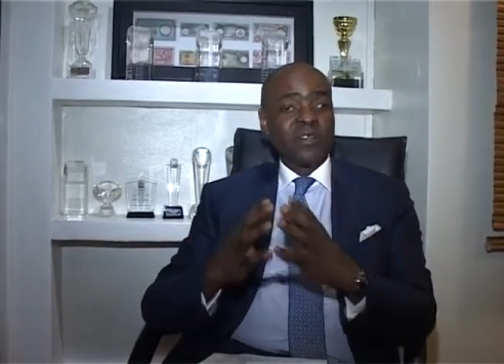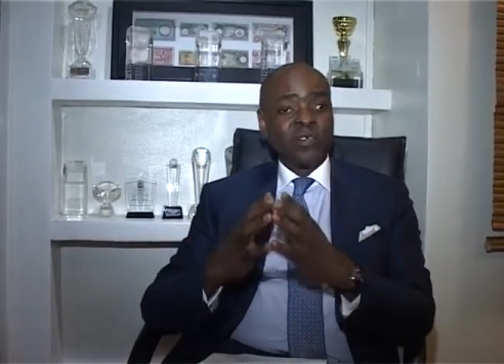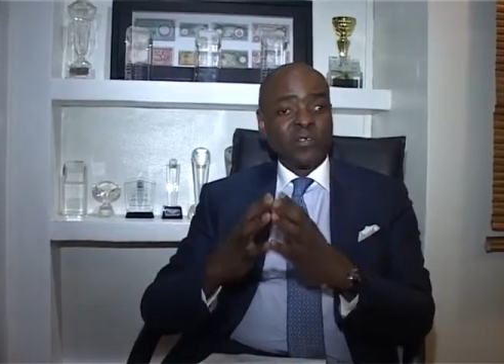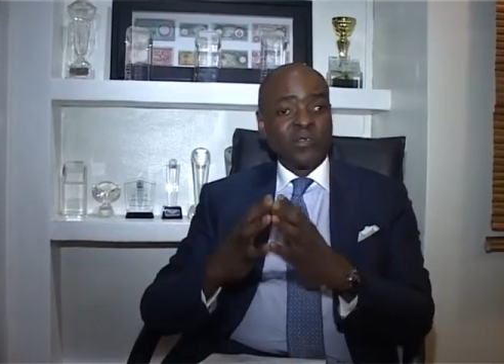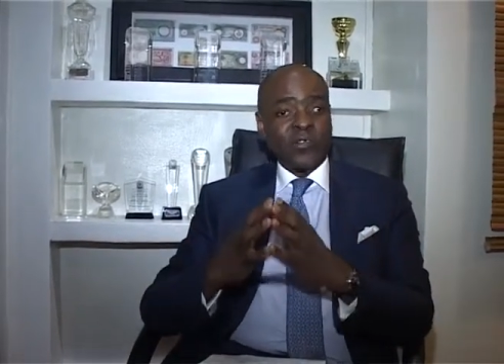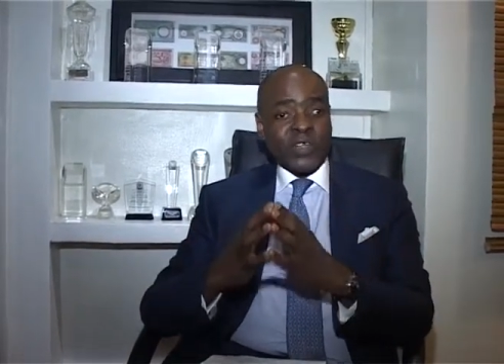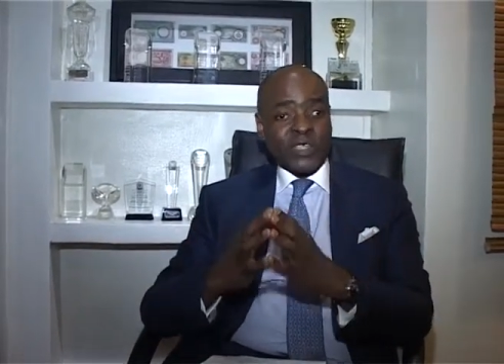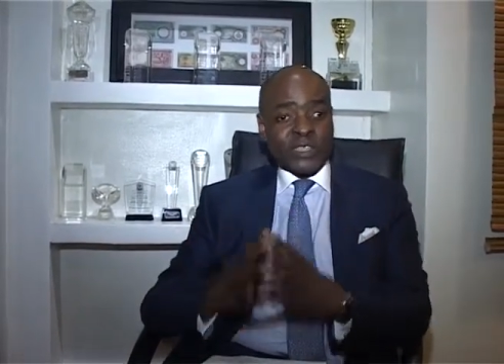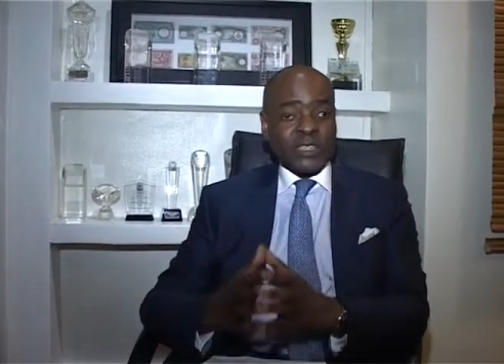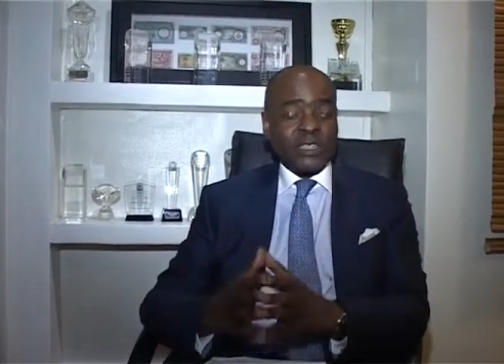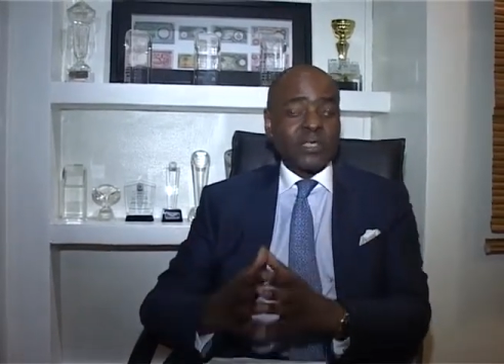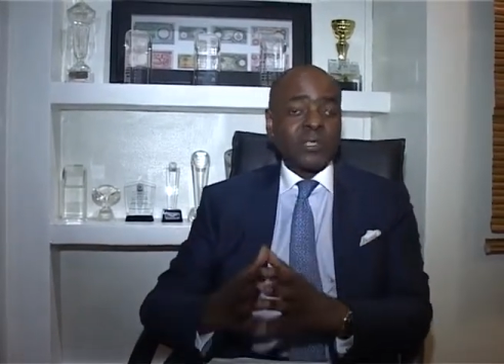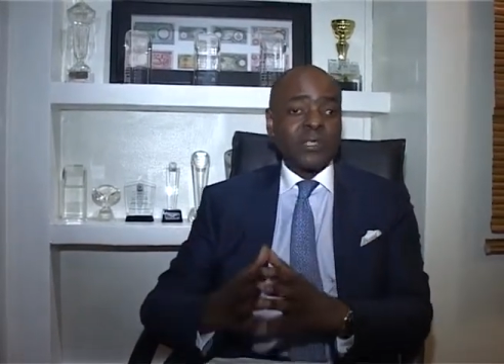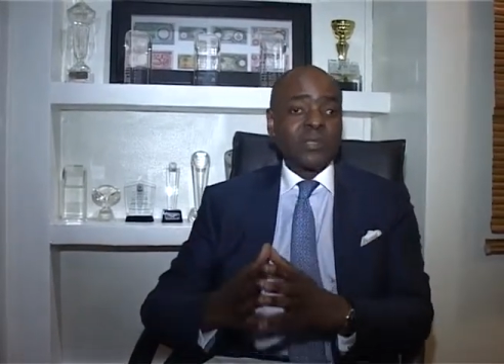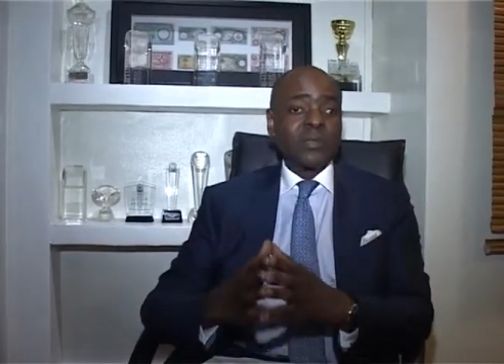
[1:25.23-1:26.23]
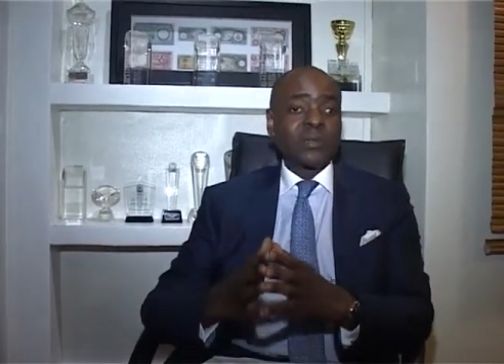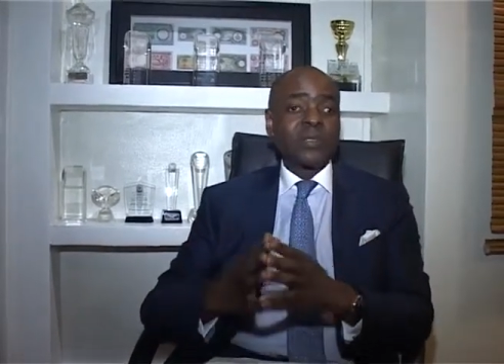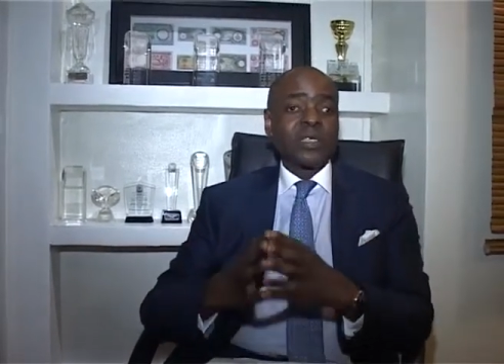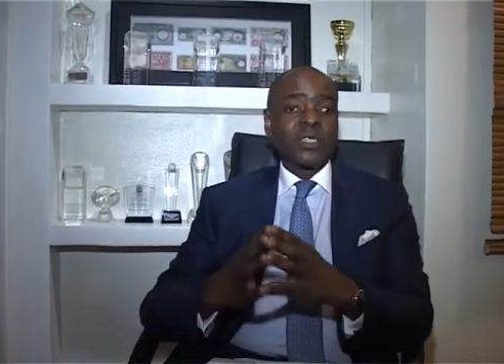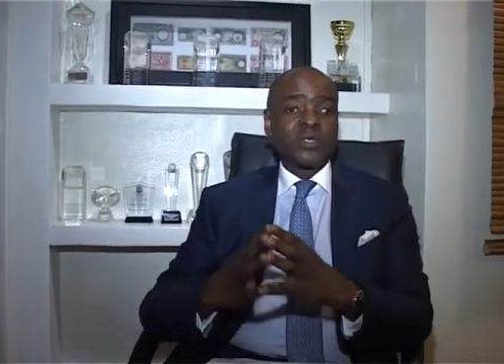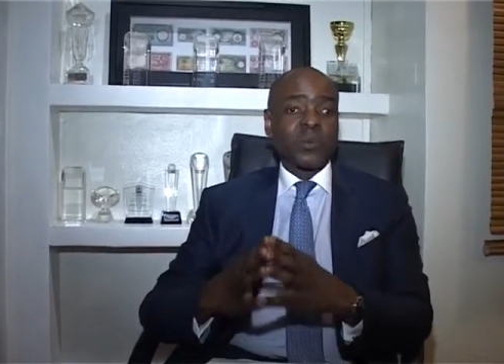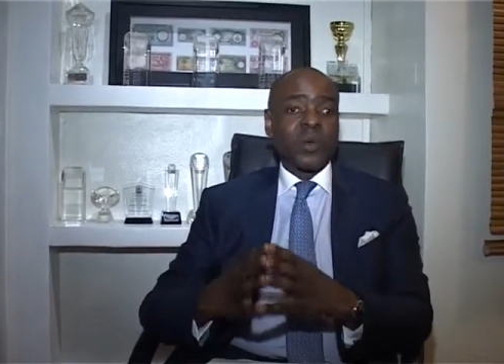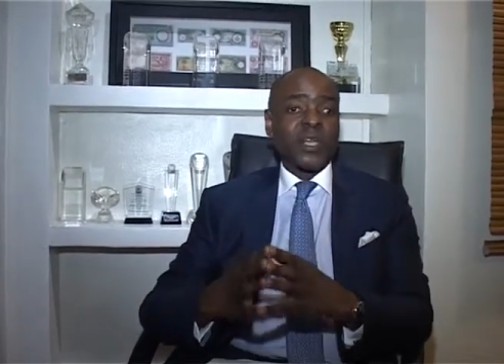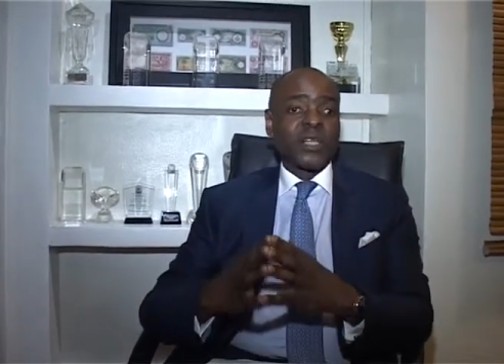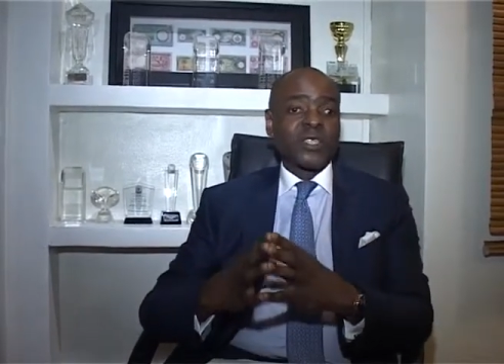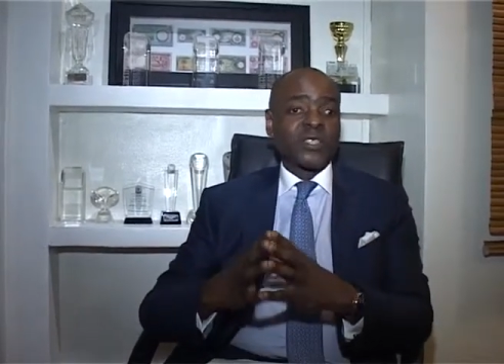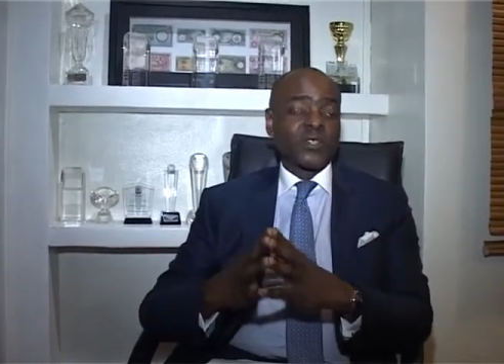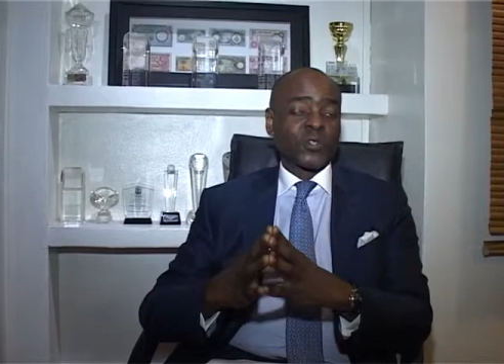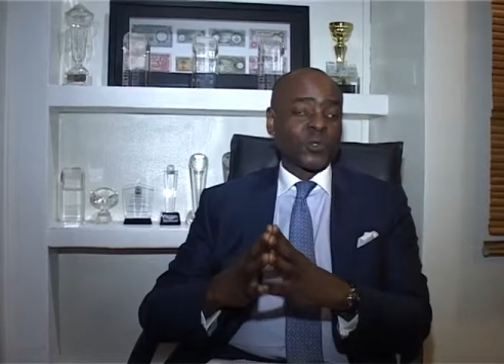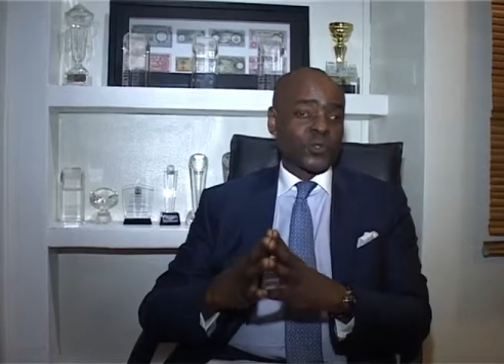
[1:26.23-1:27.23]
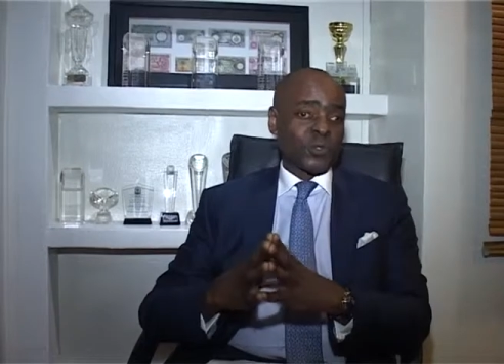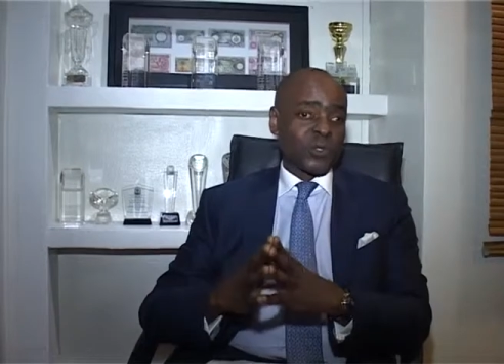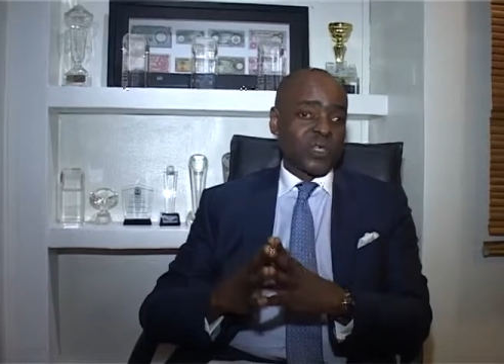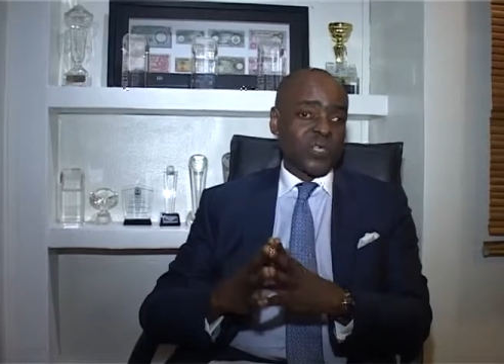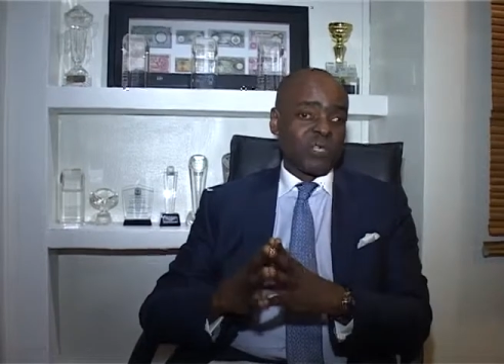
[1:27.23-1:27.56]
physical as well as social